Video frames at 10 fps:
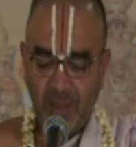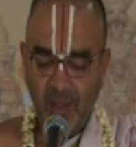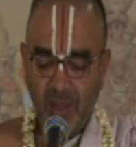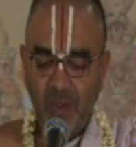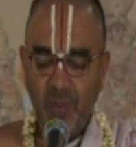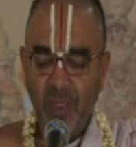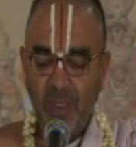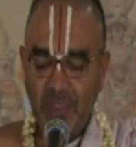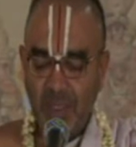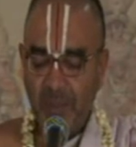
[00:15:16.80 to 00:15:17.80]
or
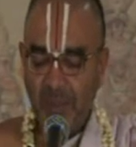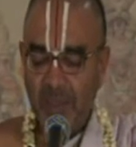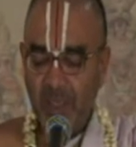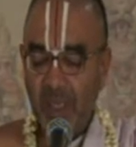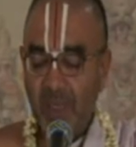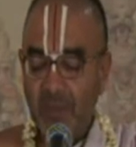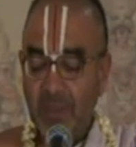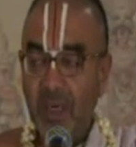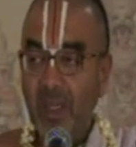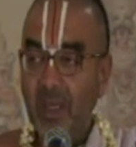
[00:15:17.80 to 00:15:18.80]
doing japam, if
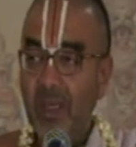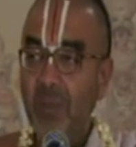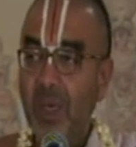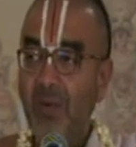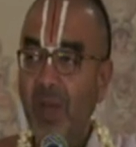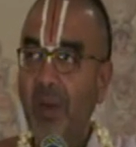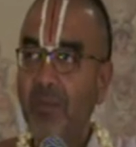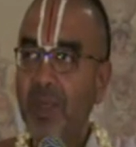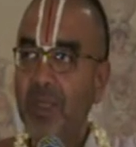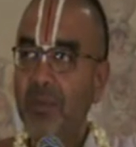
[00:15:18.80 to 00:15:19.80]
suddenly Bhagavan
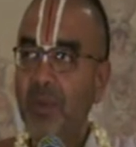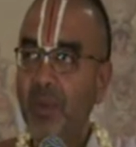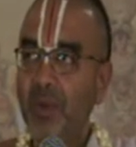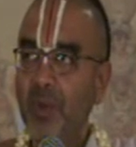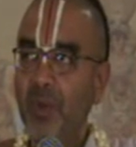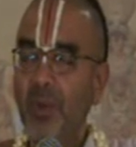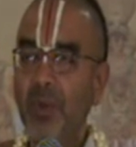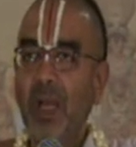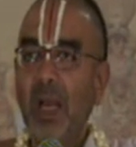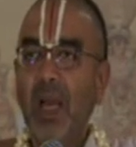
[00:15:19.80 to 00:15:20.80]
appears before
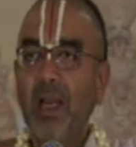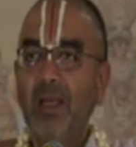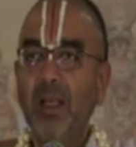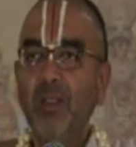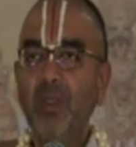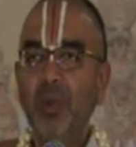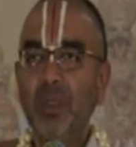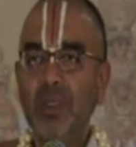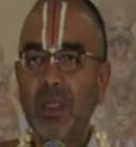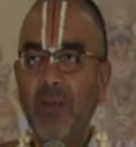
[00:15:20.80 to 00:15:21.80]
you and tells you
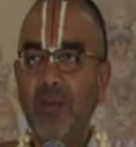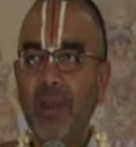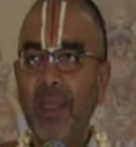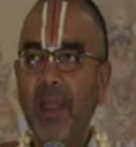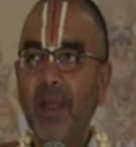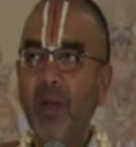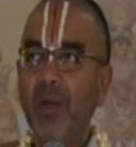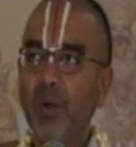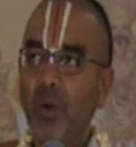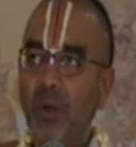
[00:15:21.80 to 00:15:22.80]
to serve him,
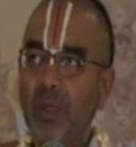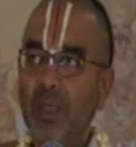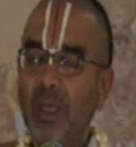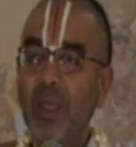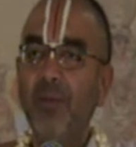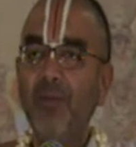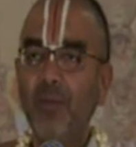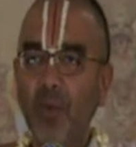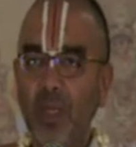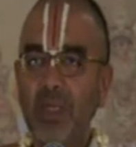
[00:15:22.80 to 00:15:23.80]
don't tell him
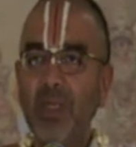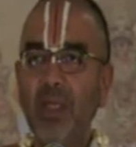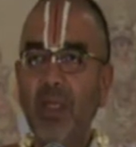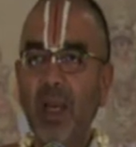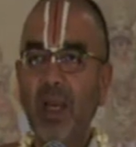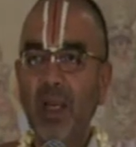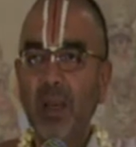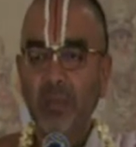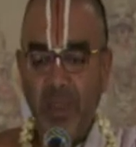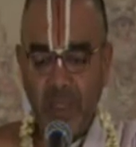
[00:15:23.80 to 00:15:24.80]
foolishly that
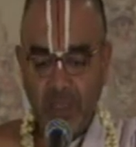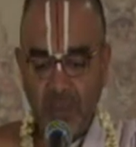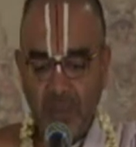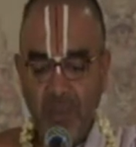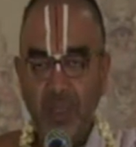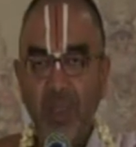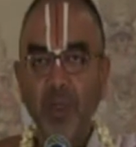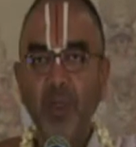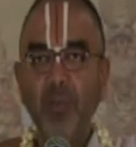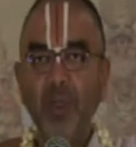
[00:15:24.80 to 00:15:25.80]
my japam is
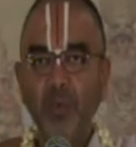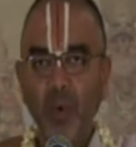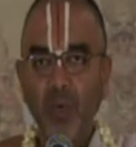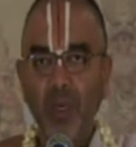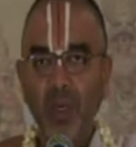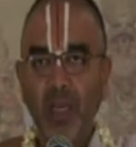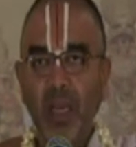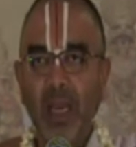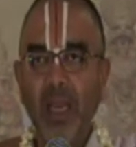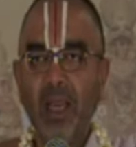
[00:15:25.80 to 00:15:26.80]
yet to be over.
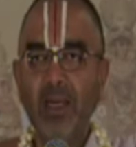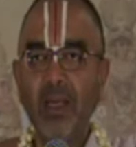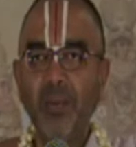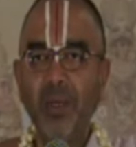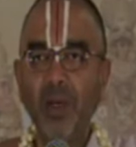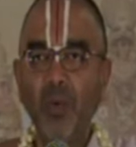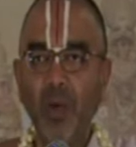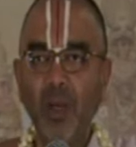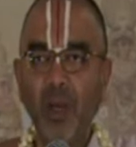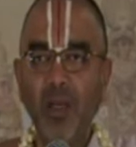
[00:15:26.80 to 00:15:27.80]
I had committed
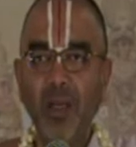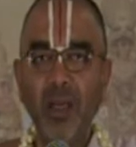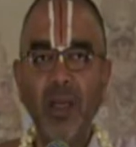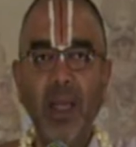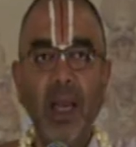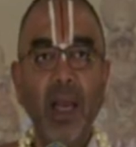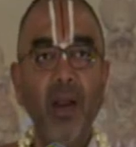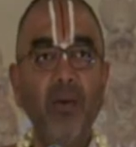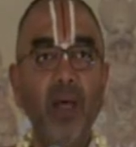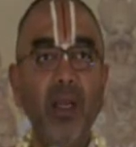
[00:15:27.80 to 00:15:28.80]
108, I
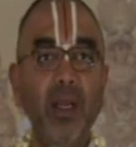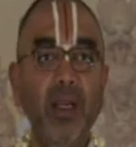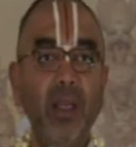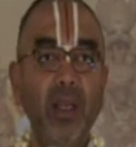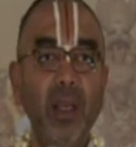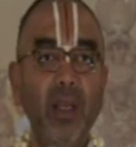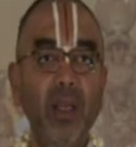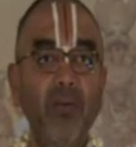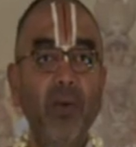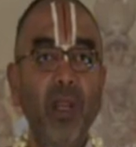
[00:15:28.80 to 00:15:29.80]
have done 88,
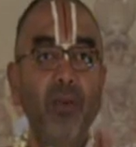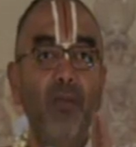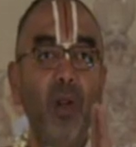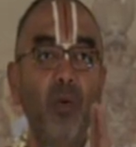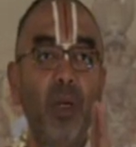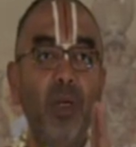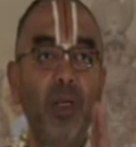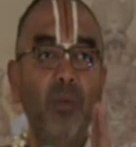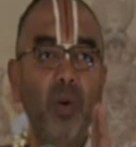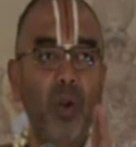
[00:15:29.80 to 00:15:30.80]
wait for
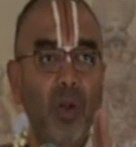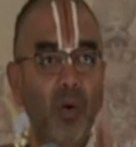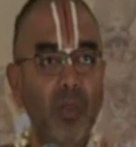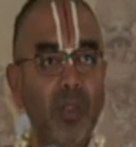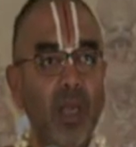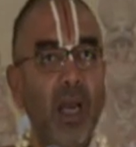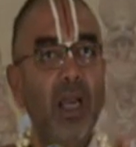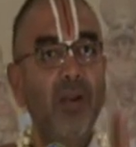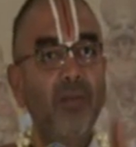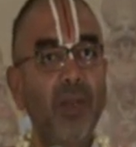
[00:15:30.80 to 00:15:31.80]
20 more rounds,
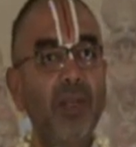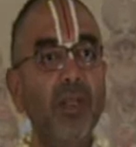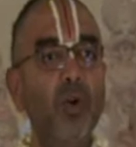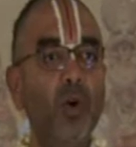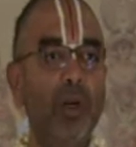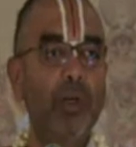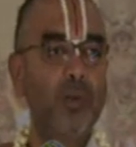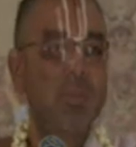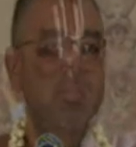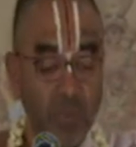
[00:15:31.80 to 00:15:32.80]
I will finish and look at
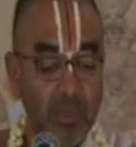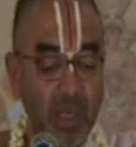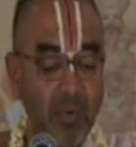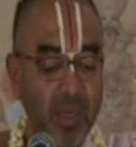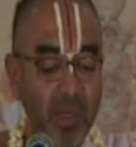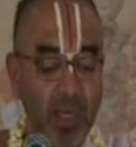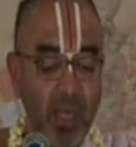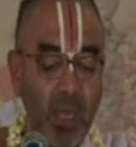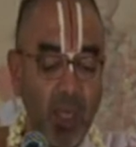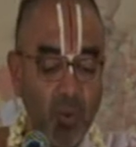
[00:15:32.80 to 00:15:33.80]
you. So Bhagavan,
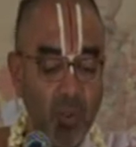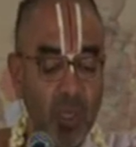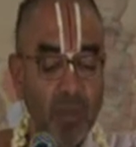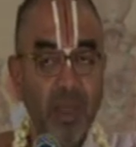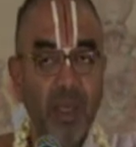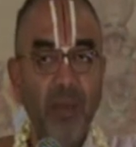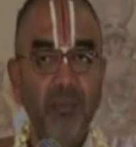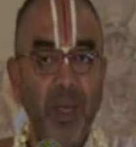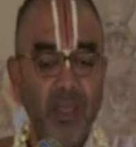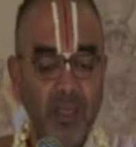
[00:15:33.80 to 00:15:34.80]
Anugraham, he
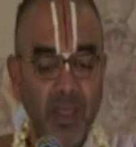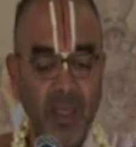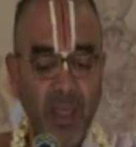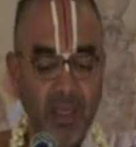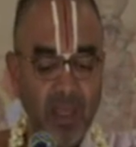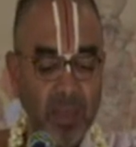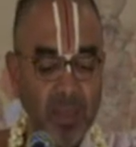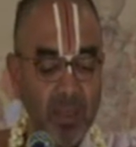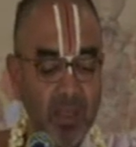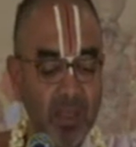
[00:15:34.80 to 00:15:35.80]
blessed the Yajna
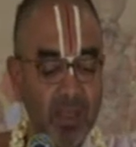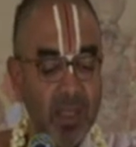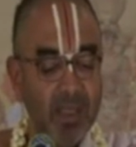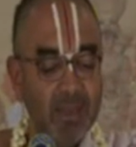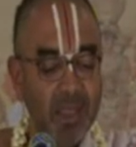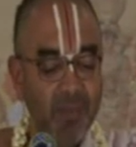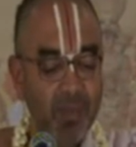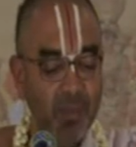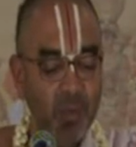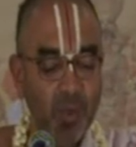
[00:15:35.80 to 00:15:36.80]
Patnis. Then
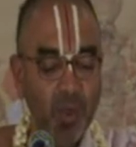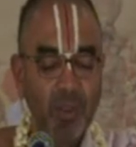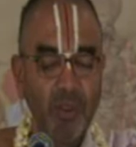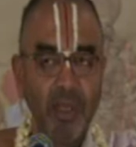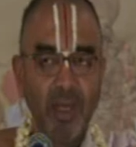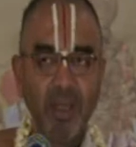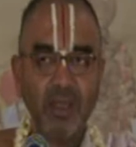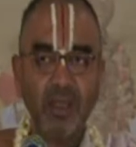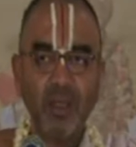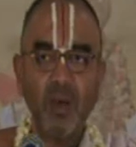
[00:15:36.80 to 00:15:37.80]
we move on to the next,